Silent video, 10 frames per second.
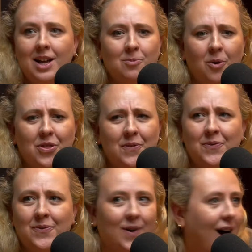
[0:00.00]
Like, what the
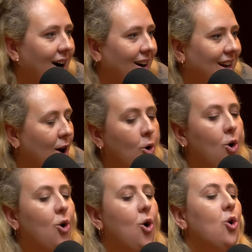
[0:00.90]
fuck. Number
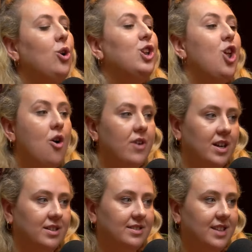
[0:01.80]
all, serial all killer.
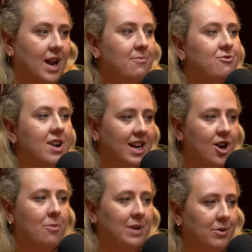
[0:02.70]
Lawrence, and I'm really
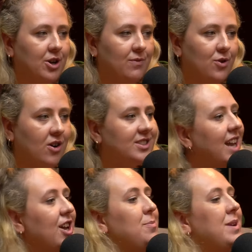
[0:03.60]
hoping would have gone Florence.
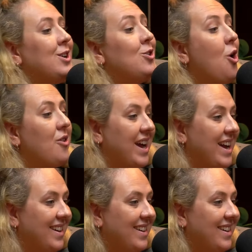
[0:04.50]
Then I could have been a Laurie.